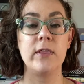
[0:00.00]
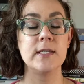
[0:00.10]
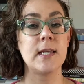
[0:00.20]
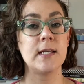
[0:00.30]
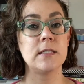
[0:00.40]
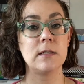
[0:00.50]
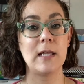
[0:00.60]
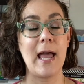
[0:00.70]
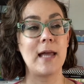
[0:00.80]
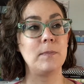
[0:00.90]
This has
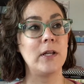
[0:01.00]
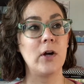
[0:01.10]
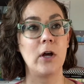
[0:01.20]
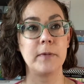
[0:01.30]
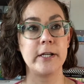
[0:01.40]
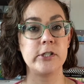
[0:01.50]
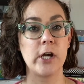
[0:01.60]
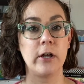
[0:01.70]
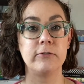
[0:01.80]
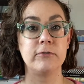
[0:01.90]
had been on my
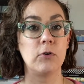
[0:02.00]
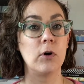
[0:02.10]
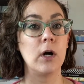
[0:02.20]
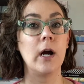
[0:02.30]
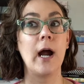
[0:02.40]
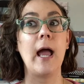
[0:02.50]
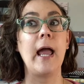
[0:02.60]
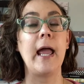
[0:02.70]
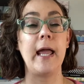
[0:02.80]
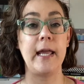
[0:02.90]
shelf for
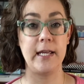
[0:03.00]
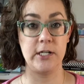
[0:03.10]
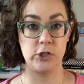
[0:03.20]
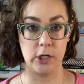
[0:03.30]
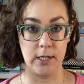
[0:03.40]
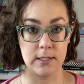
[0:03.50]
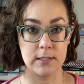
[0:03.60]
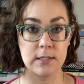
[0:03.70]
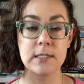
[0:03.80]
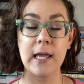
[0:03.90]
ages,